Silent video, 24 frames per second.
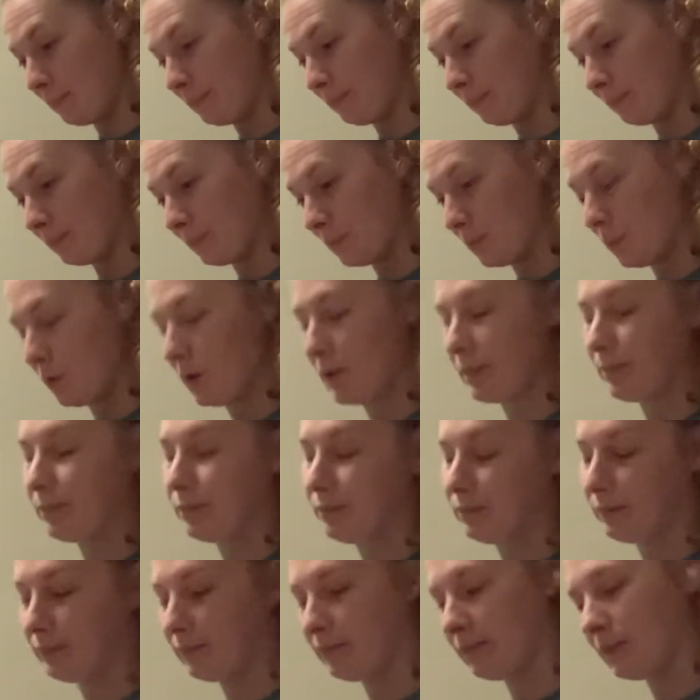Well,
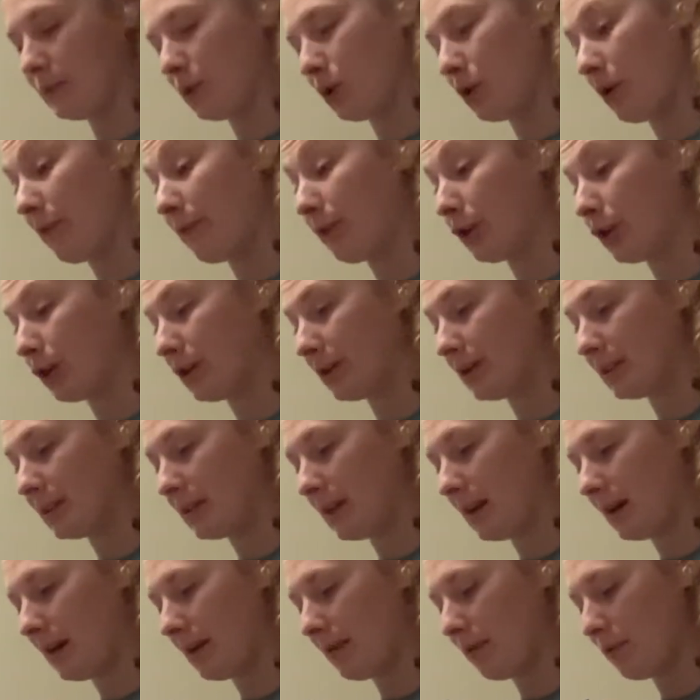you're not very good at
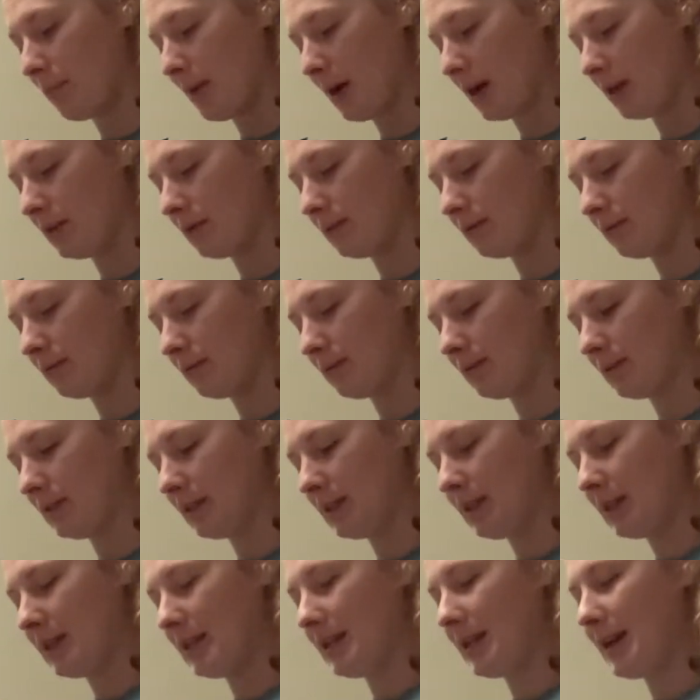sit. Never mind.
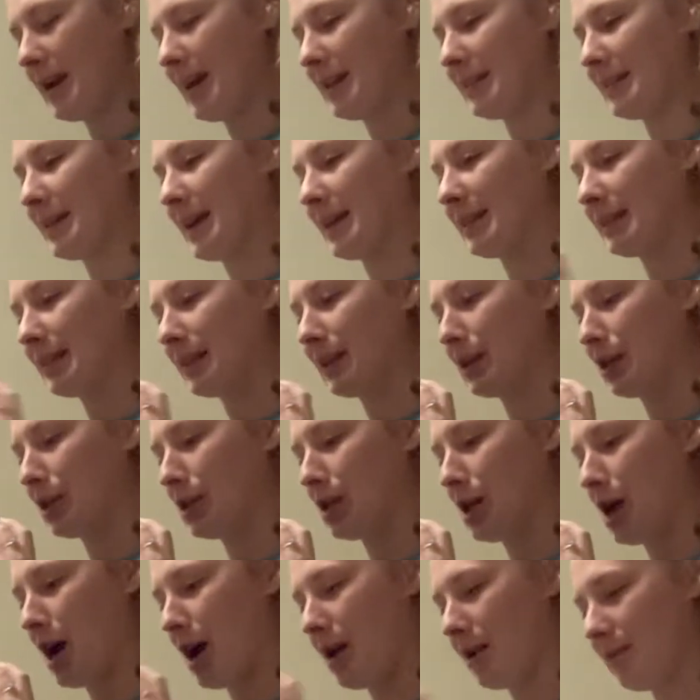That's asking a
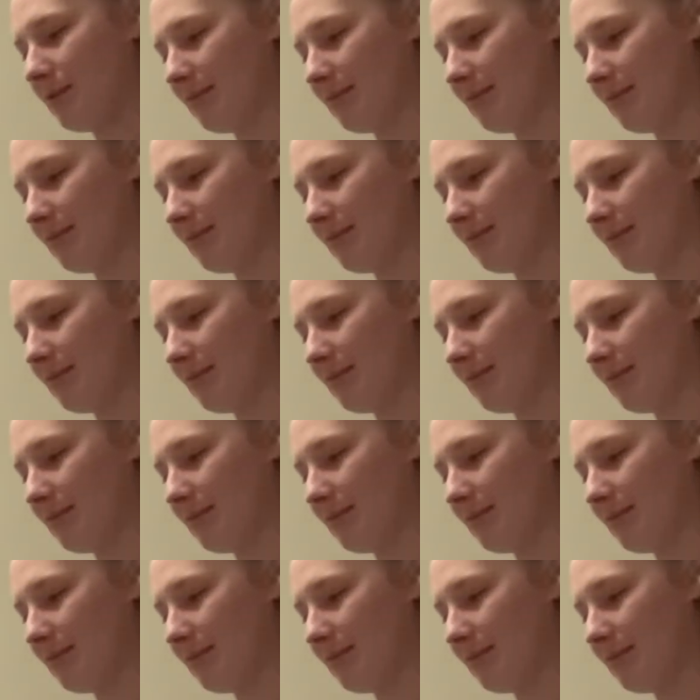lot.